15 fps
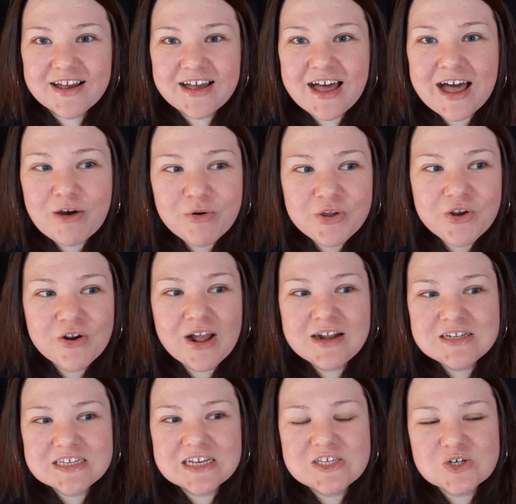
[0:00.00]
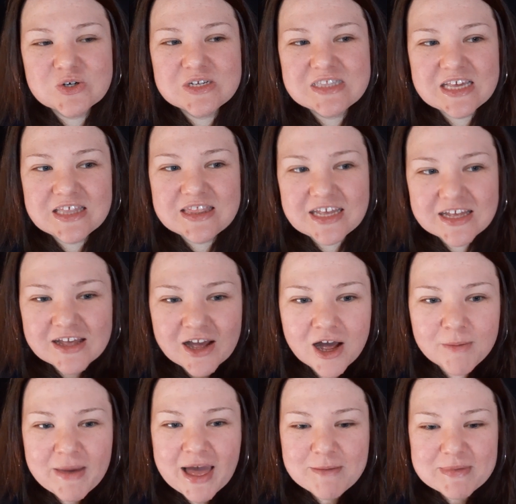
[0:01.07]
how your ancestors think they can
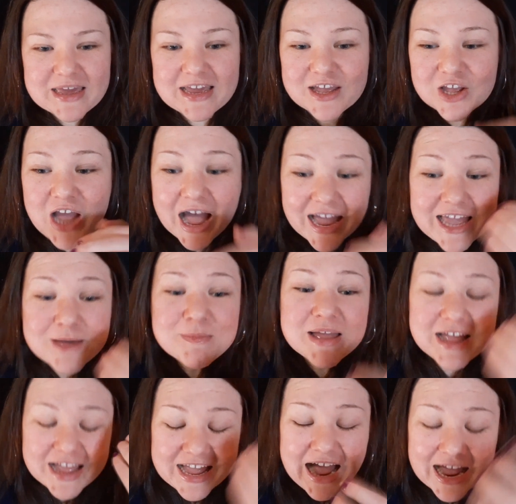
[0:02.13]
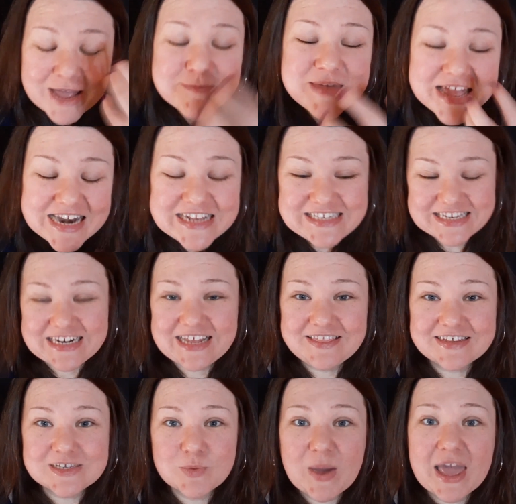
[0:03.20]
come at me. I am I am innocent in
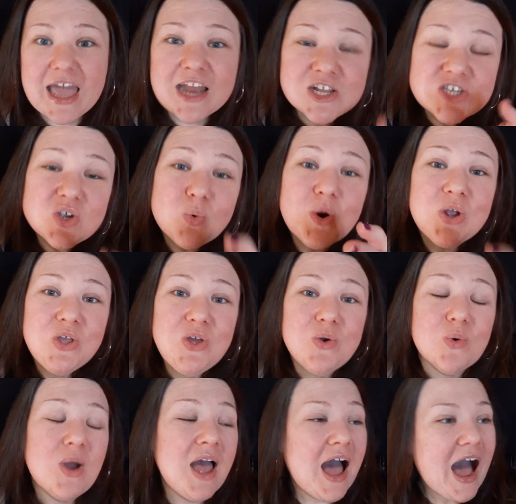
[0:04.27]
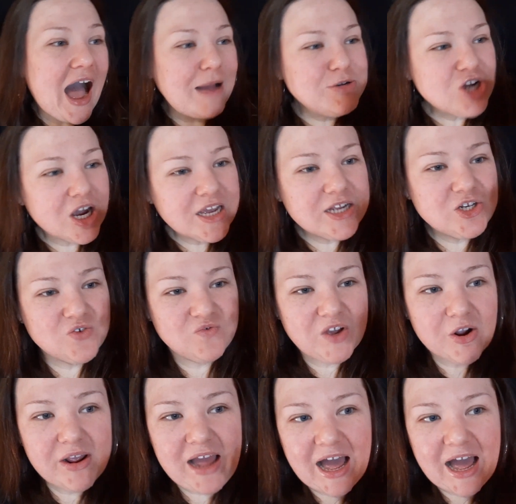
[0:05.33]
this way, and so are you. I'm talking to very